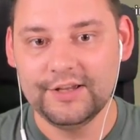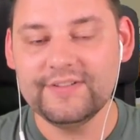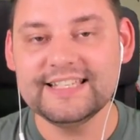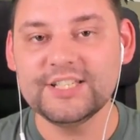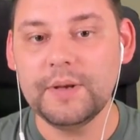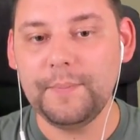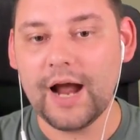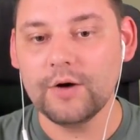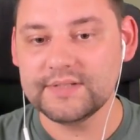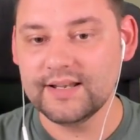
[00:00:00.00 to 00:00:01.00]
You ever seen so many
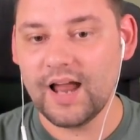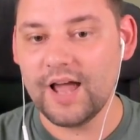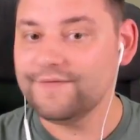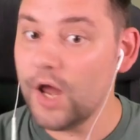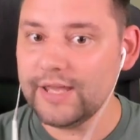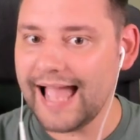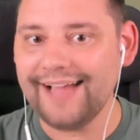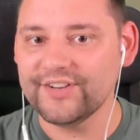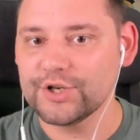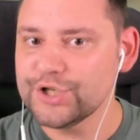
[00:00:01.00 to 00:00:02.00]
power-ups in your life? No, you
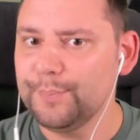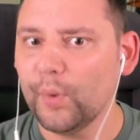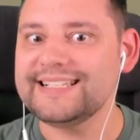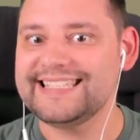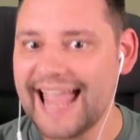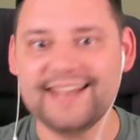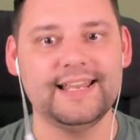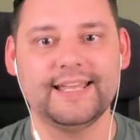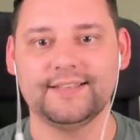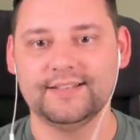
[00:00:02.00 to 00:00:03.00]
haven't, because your boy's
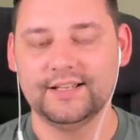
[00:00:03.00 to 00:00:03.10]
deadly.